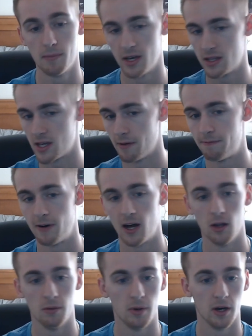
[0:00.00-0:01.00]
Hit that
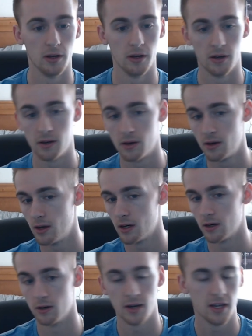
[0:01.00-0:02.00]
follow button
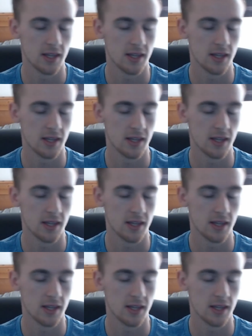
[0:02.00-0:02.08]
or hit